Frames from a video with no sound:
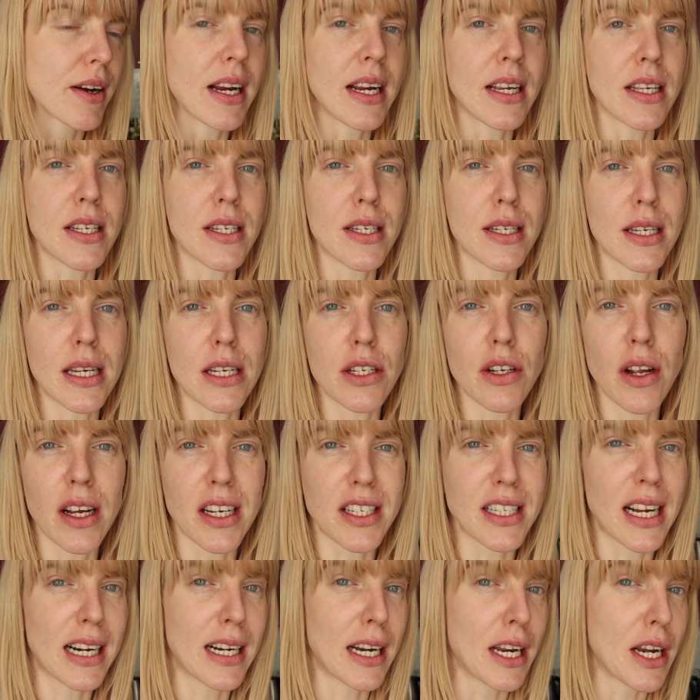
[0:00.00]
it's not
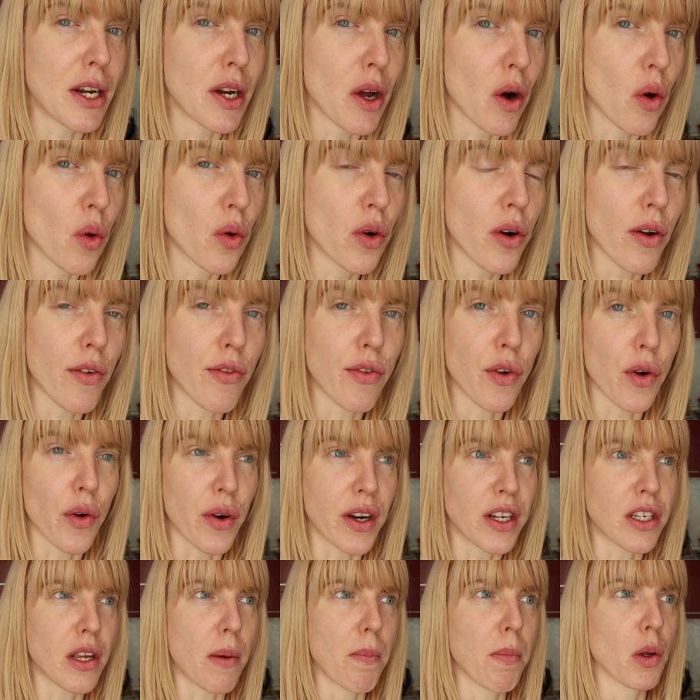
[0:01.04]
exactly known
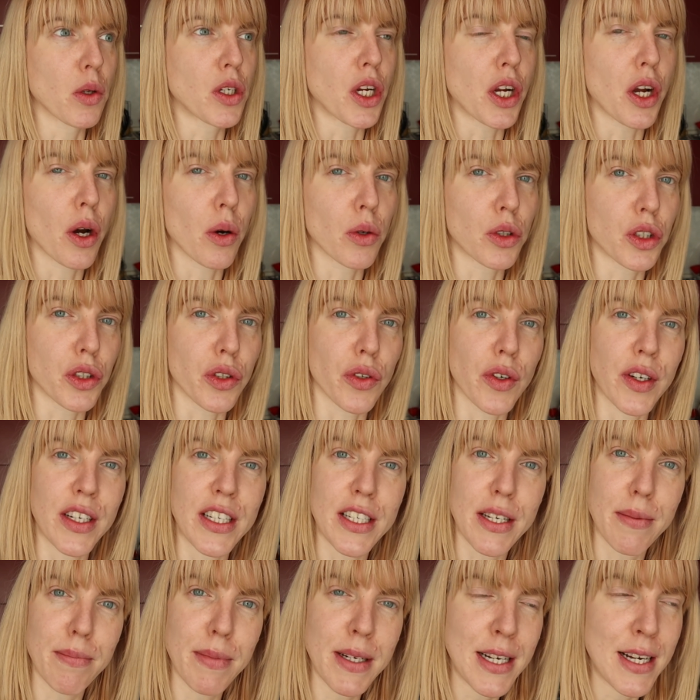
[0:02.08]
for its
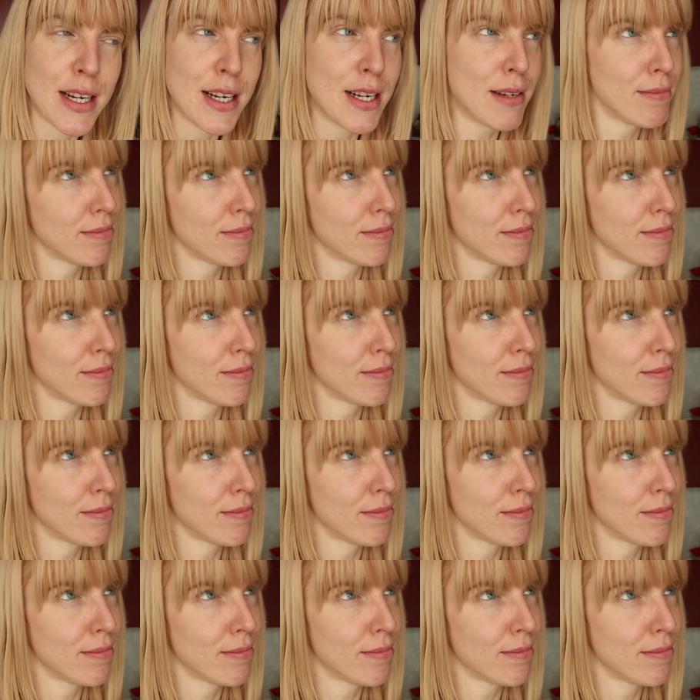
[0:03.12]
multiculturalism.